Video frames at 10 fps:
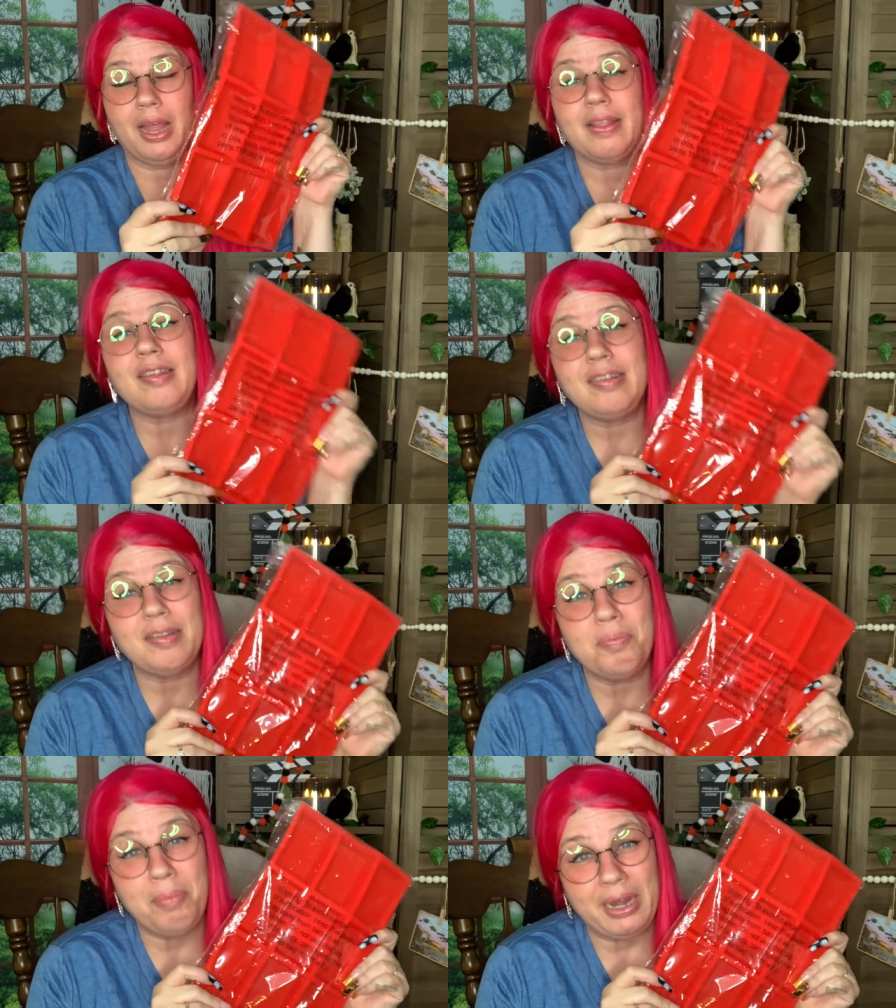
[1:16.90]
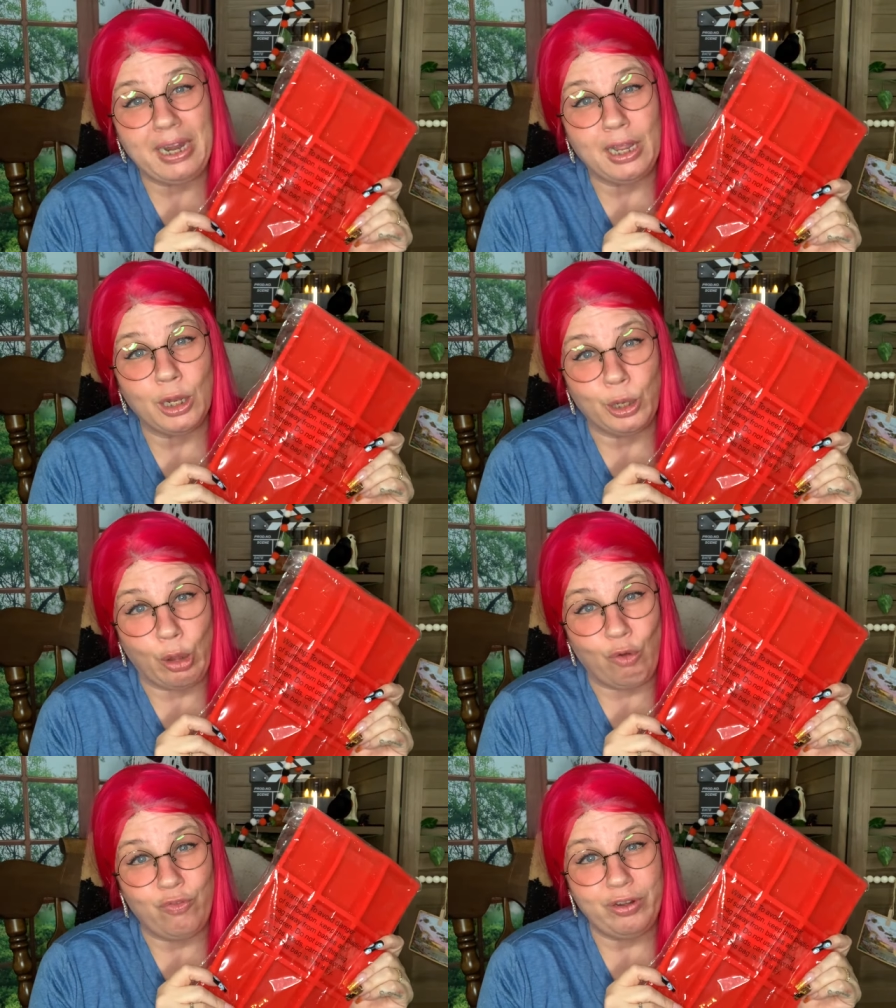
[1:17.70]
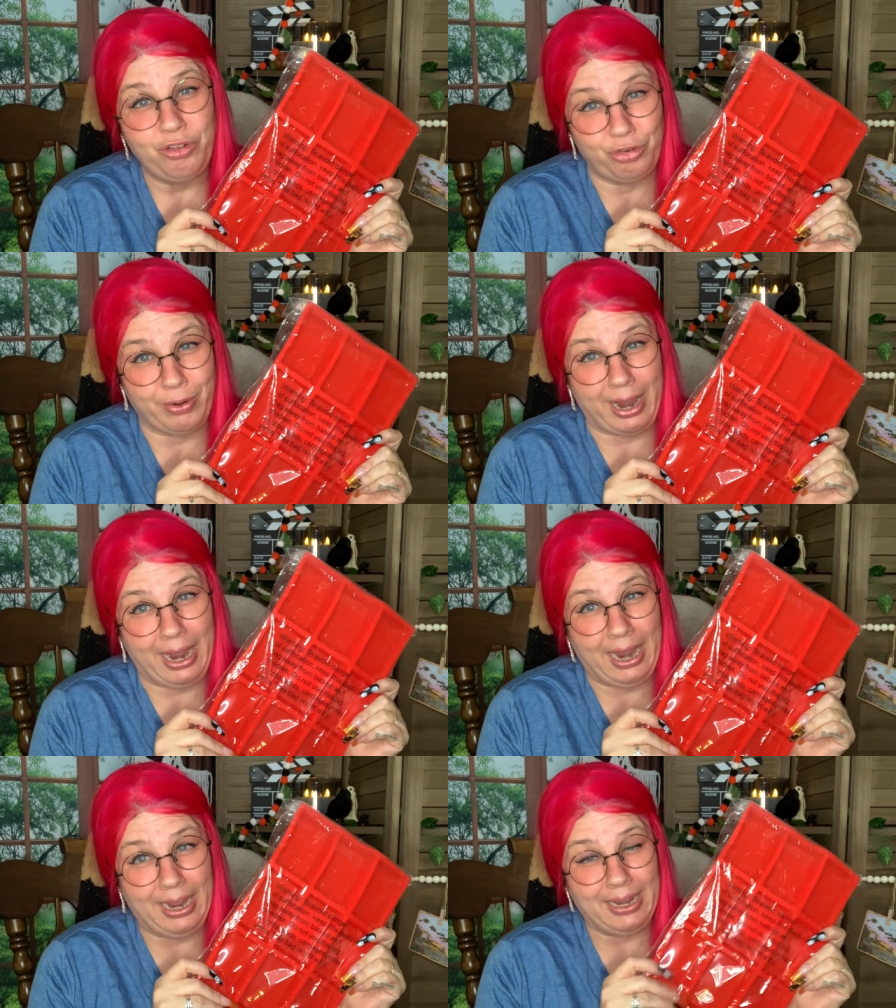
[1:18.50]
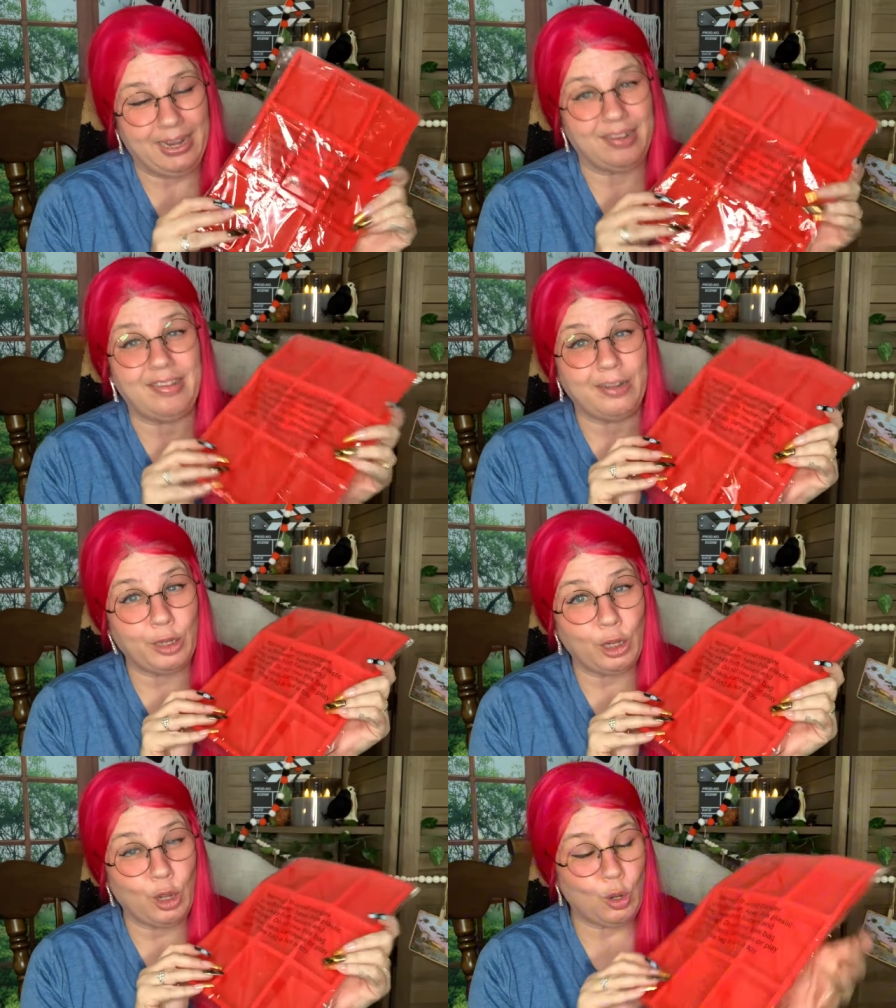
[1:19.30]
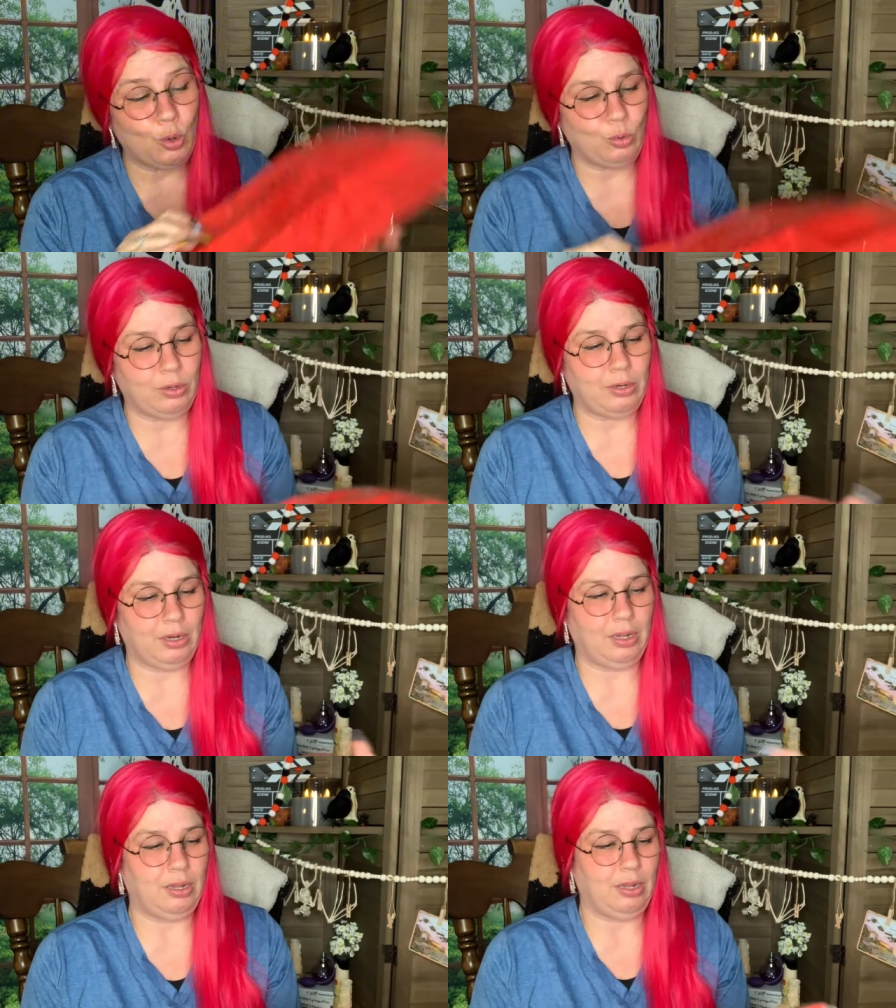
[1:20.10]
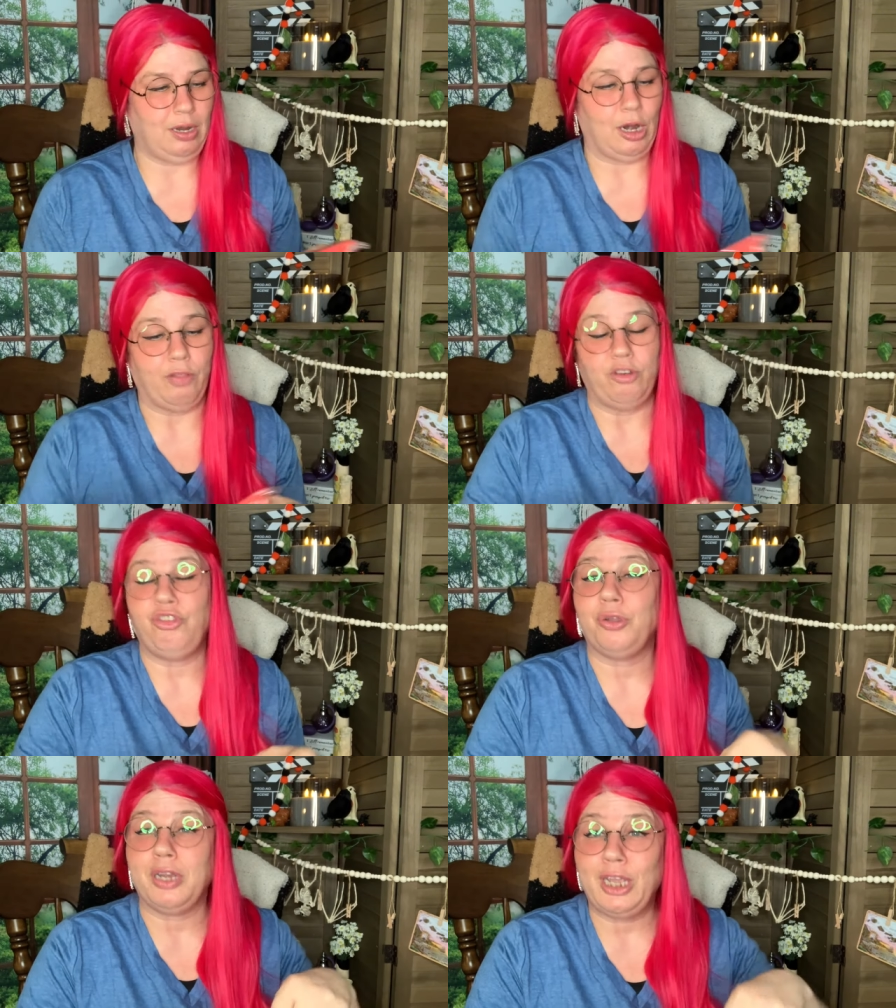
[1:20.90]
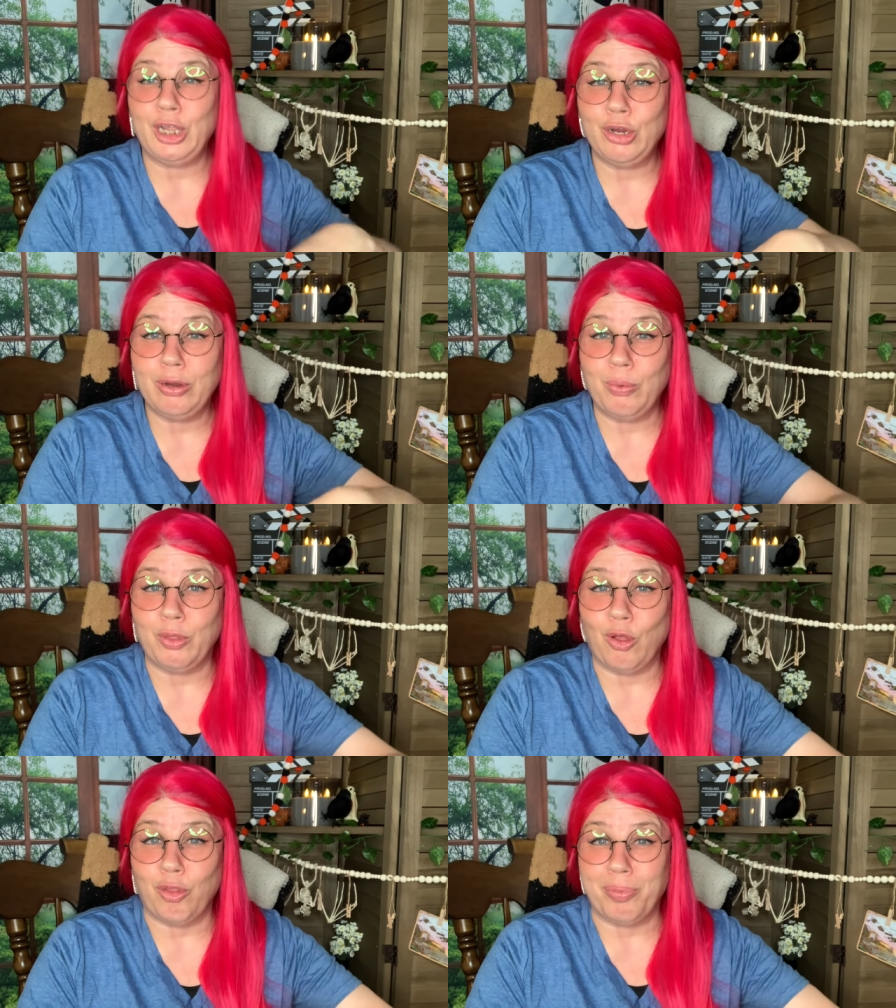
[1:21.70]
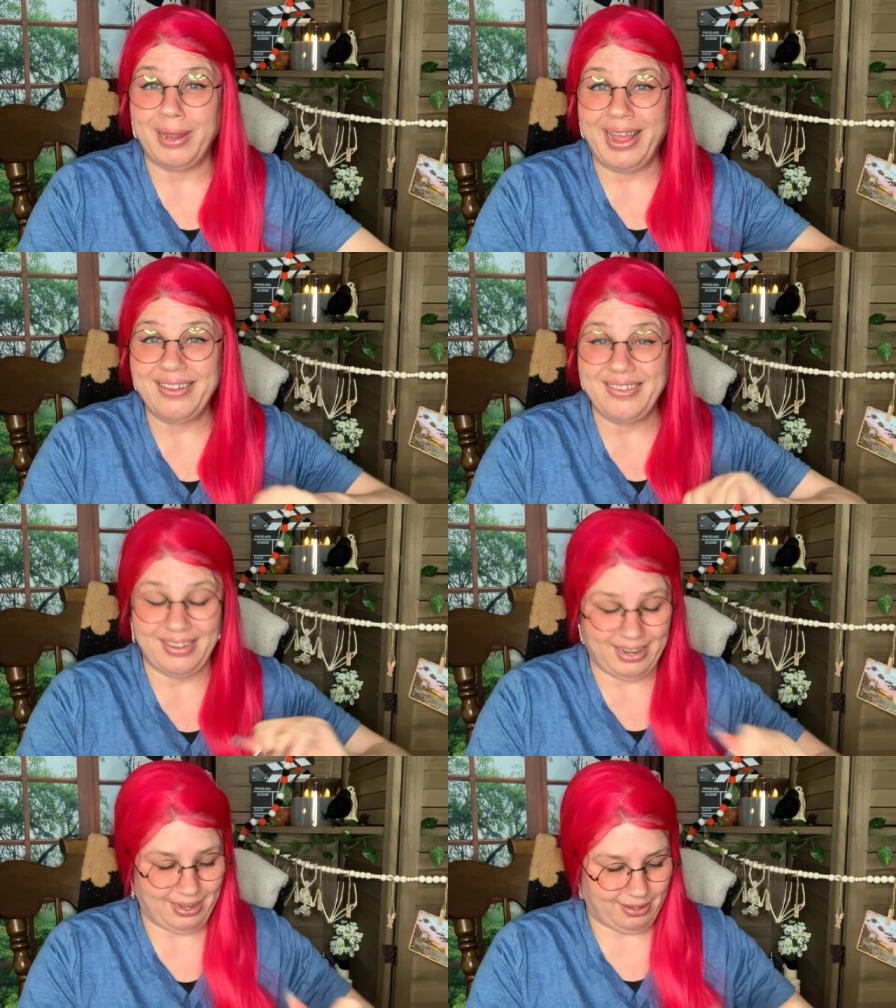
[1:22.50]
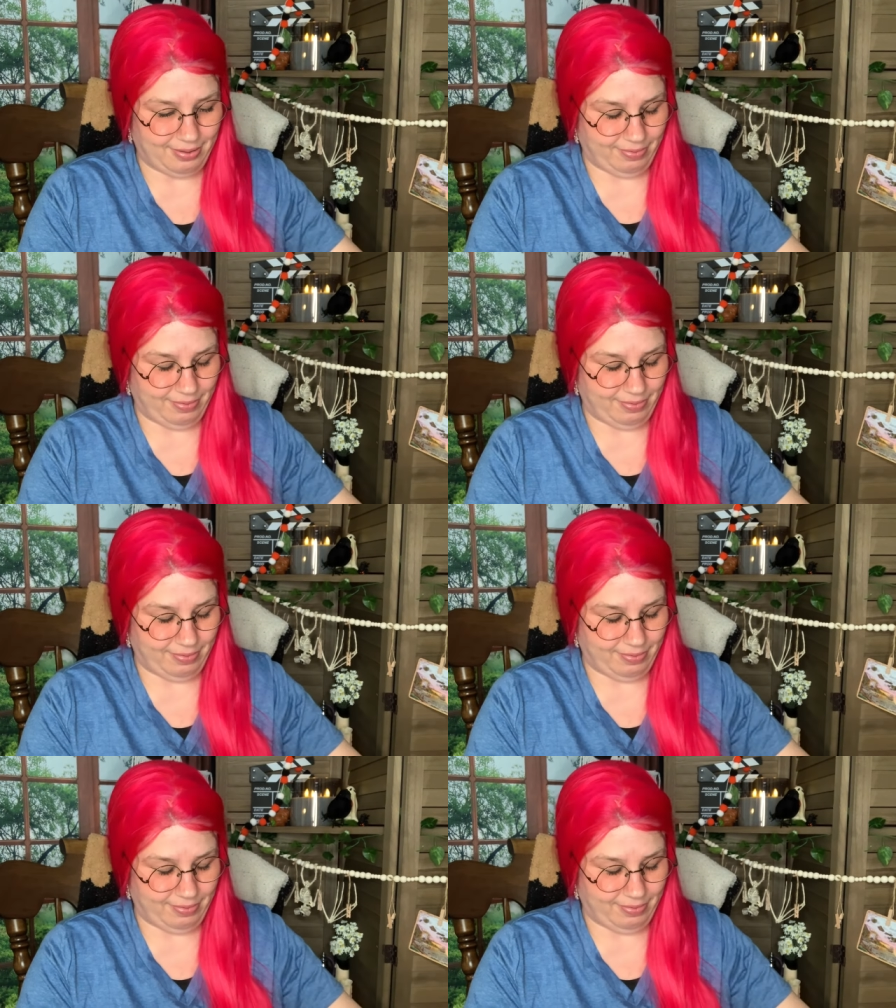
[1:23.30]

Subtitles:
This is a mini loaf tray. It's silicone. Not that you can hear it with all the plastic.